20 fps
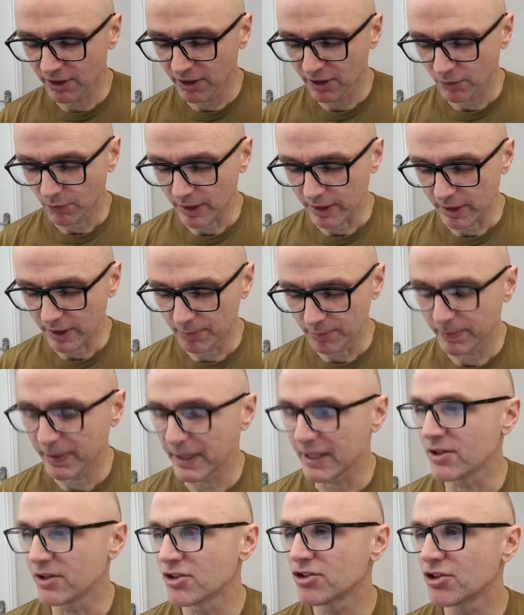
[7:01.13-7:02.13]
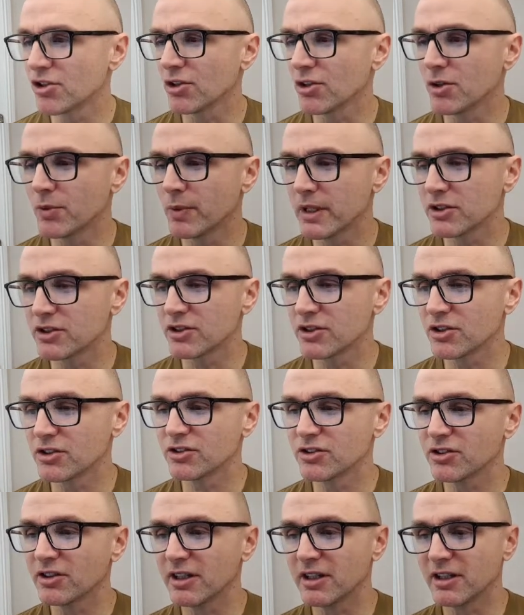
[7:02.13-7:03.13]
when pin 2, which
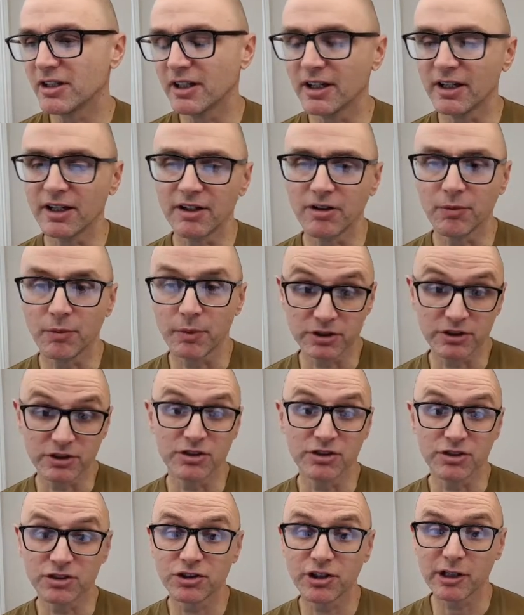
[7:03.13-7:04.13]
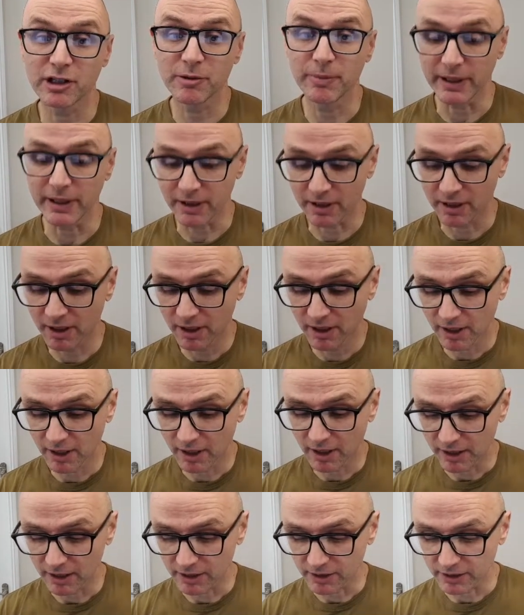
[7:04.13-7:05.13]
is the trigger pin,
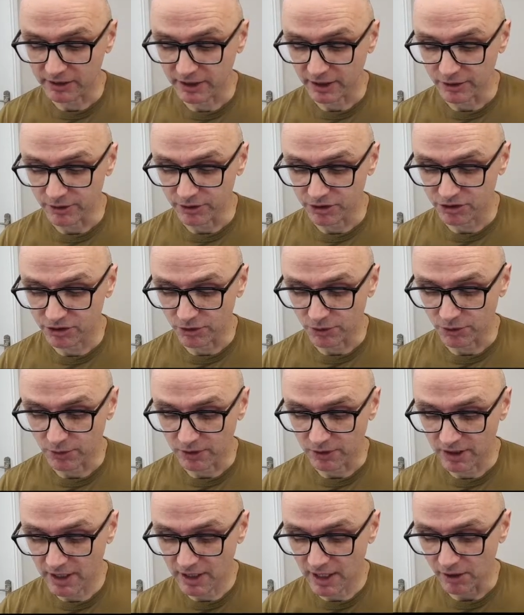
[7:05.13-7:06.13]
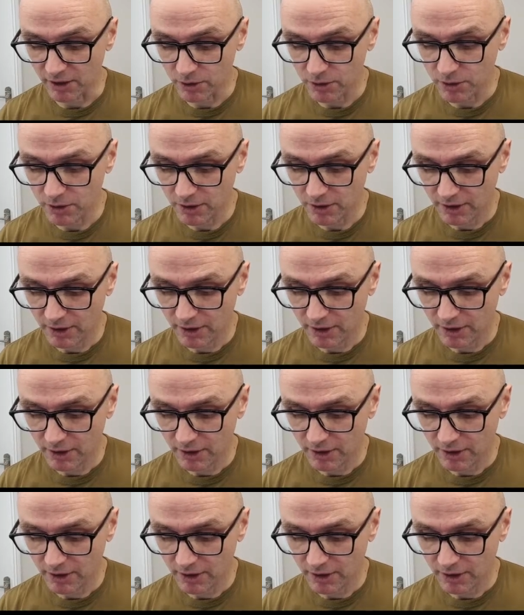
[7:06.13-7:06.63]
goes to low.